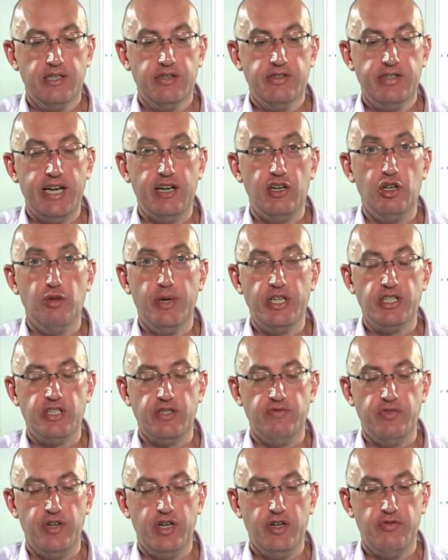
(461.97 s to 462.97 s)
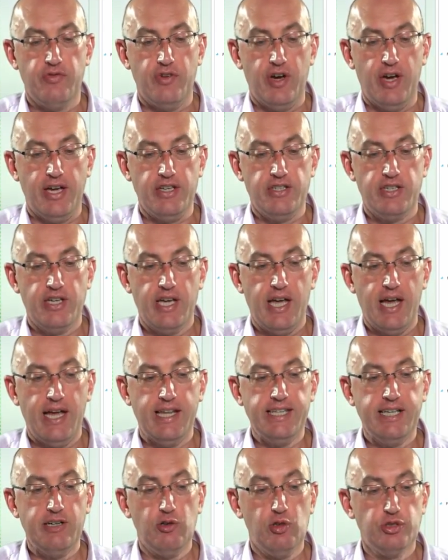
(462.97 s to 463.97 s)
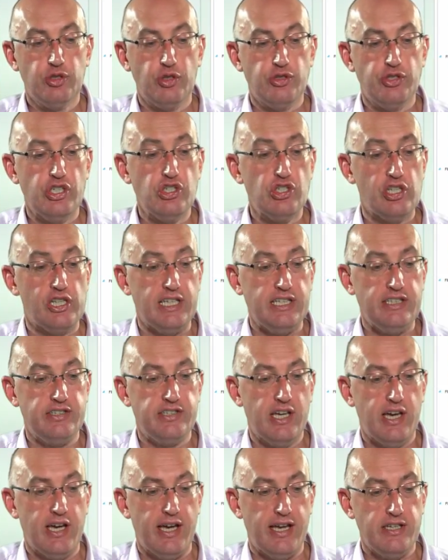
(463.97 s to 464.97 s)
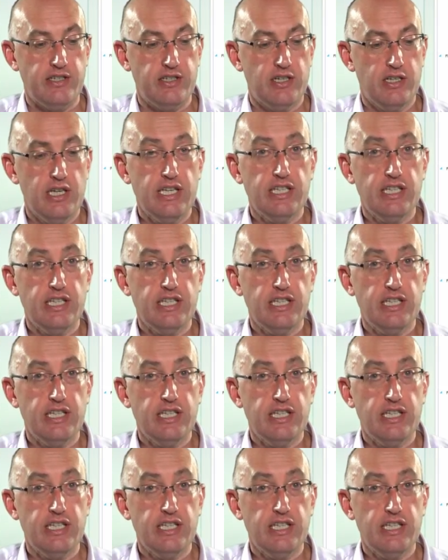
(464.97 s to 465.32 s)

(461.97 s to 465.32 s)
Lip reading: They are Lumension verified, and they are also digitally signed,